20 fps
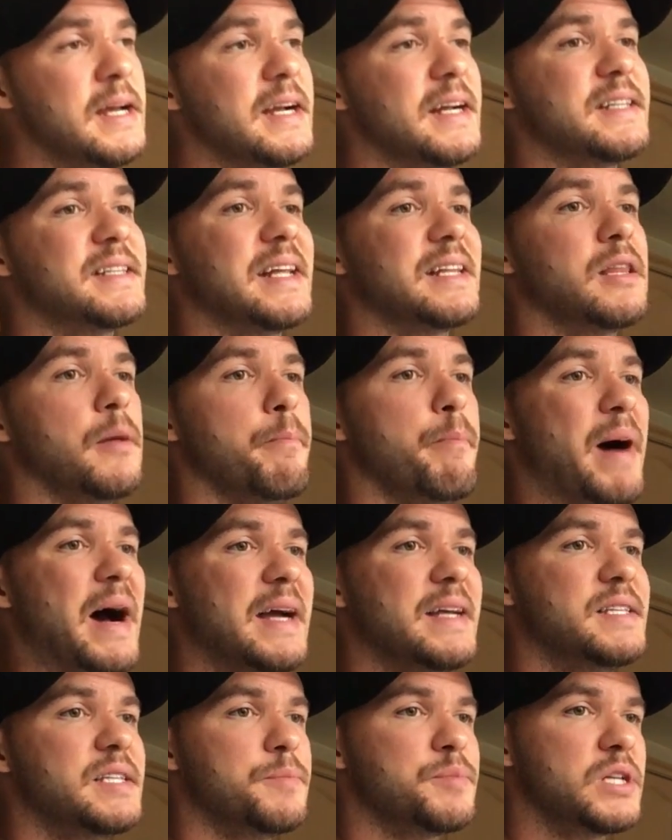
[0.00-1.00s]
It's that the
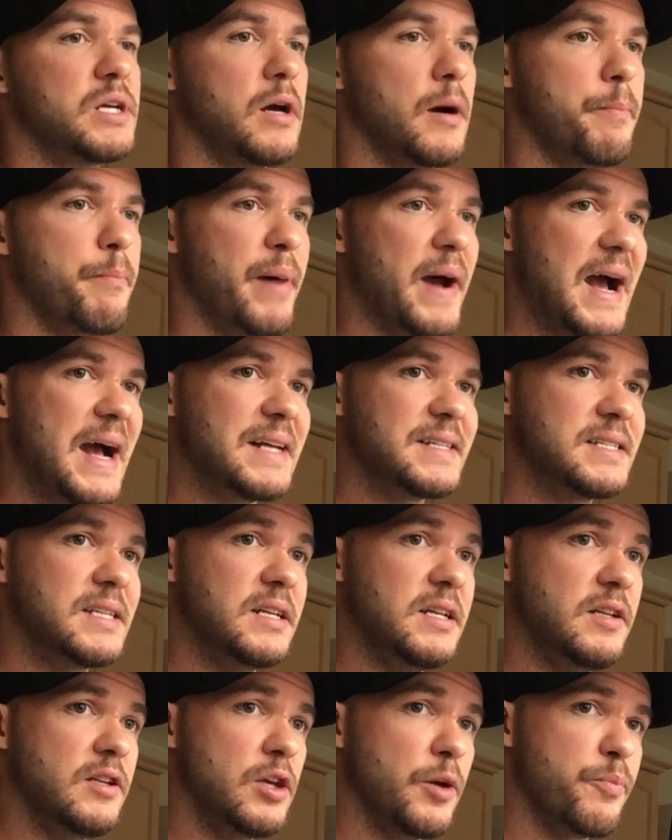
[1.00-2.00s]
biceps'
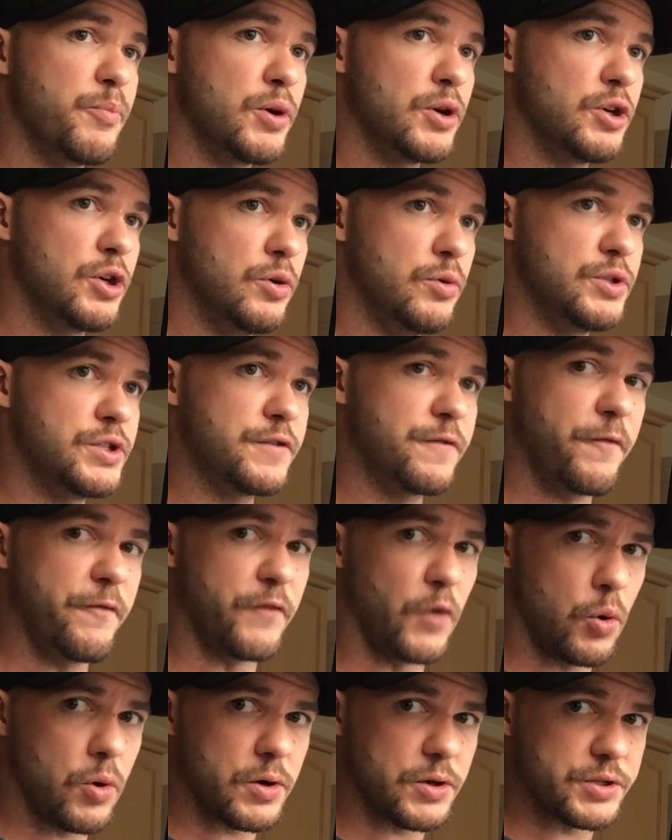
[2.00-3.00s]
capacity to produce
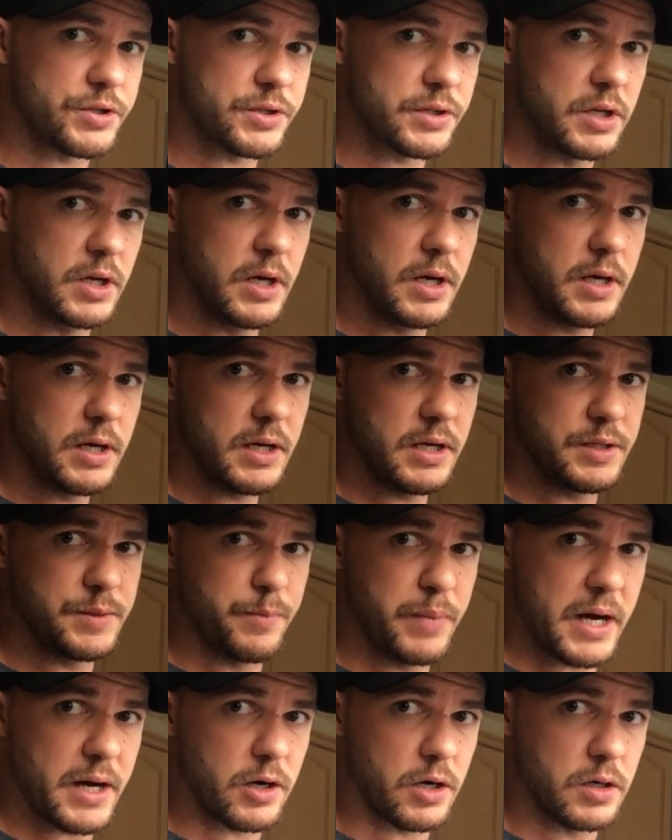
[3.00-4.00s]
force is
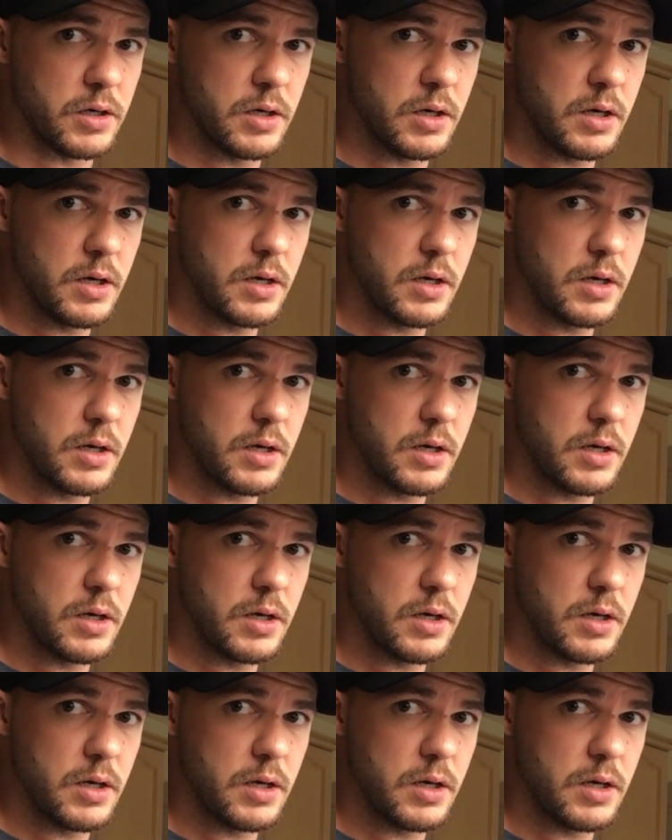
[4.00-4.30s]
better.